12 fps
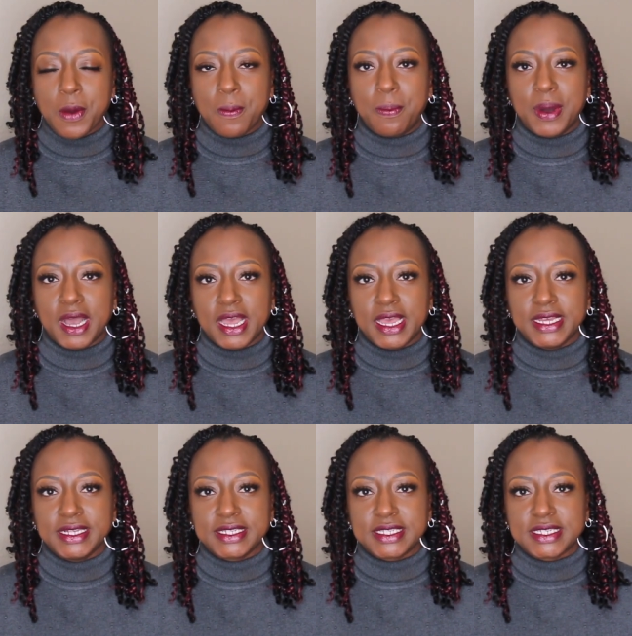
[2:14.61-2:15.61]

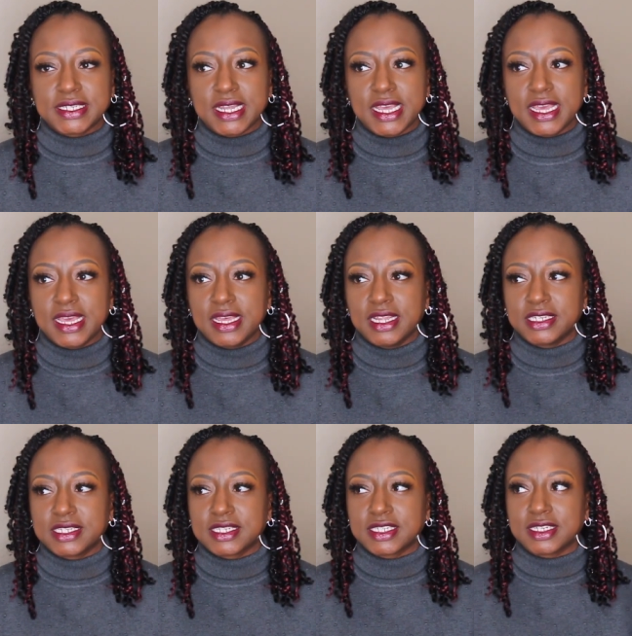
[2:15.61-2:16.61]
but
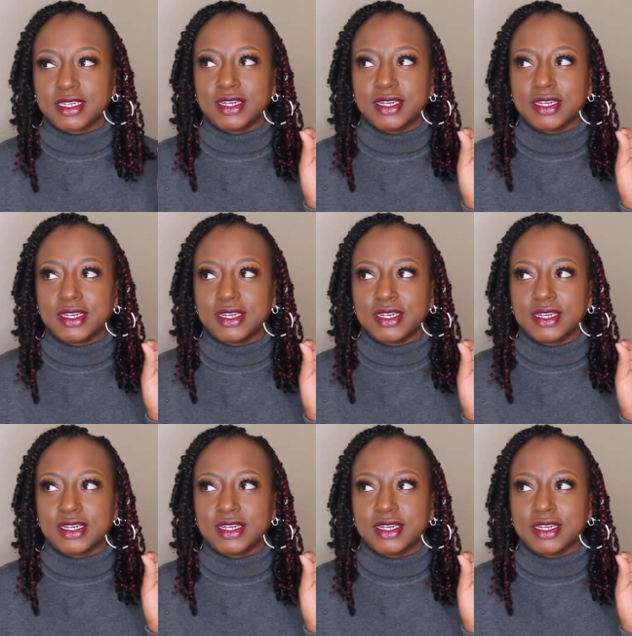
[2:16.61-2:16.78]
it